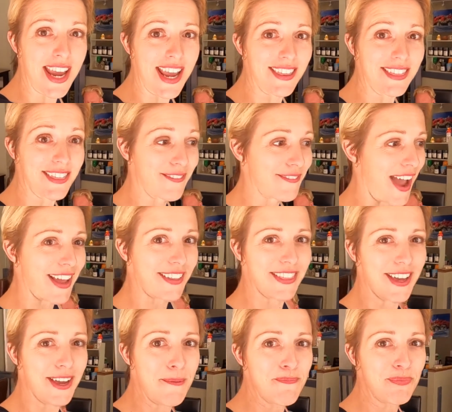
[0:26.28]
in the fact
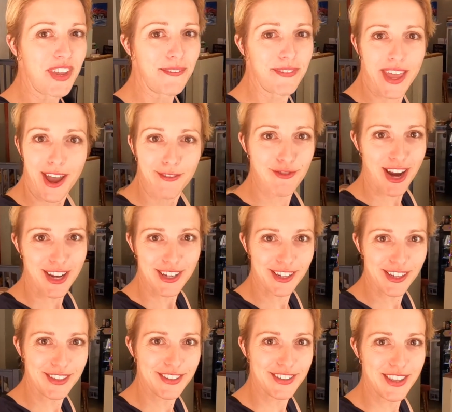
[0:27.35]
that if they have
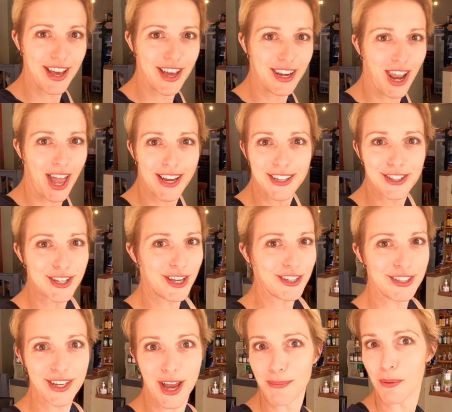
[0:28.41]
regulars that like a
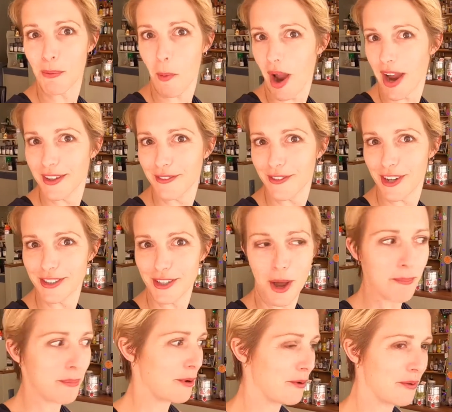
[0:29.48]
certain type of wine, for
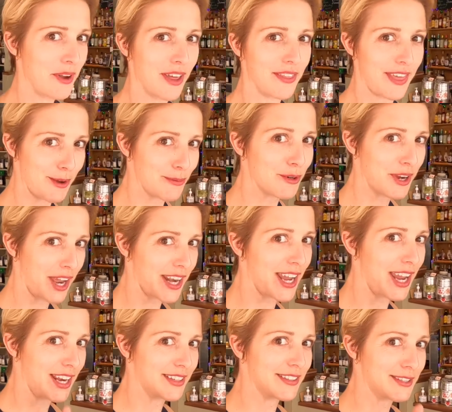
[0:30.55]
example, they will get it
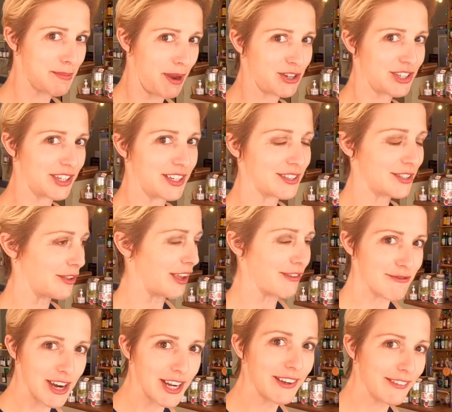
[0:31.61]
in specially. So they
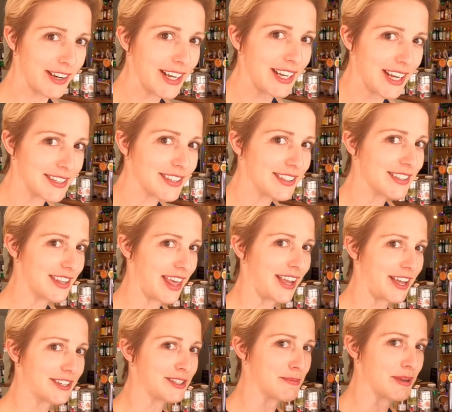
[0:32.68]
really, really listen to their
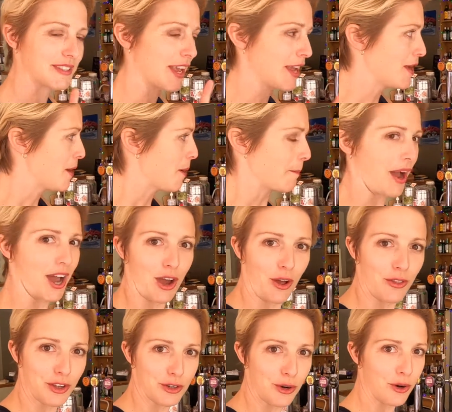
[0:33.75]
customers. But
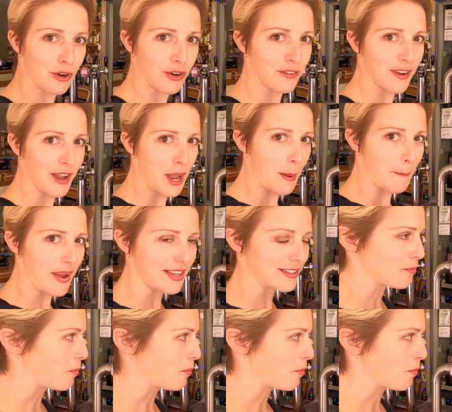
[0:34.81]
on the talk of beers and